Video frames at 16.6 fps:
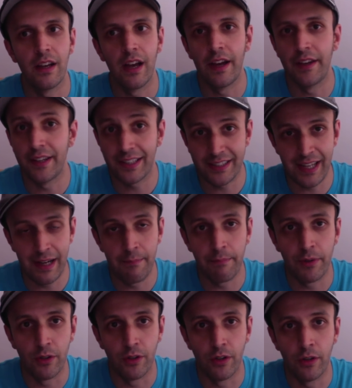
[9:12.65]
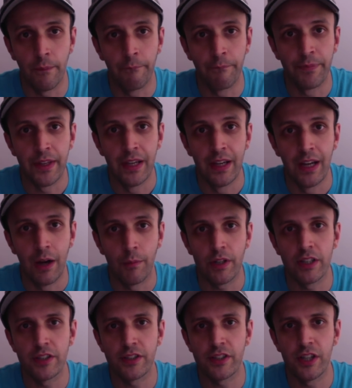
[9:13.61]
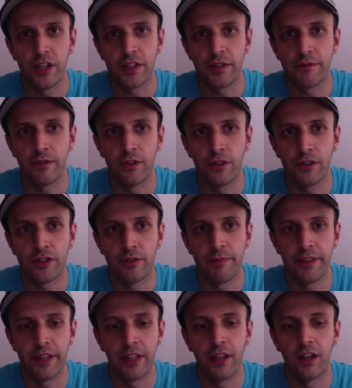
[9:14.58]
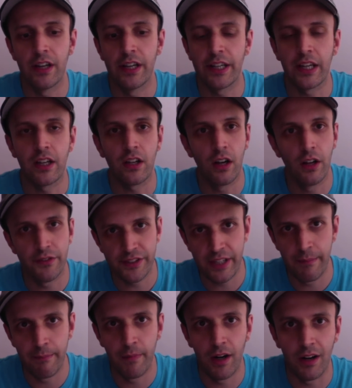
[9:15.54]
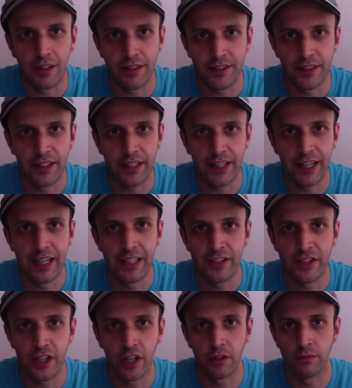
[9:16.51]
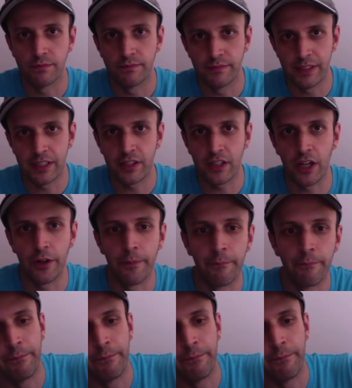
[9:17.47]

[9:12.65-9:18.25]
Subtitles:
an example, and we're going to search for something like content marketing. Okay, so let's go.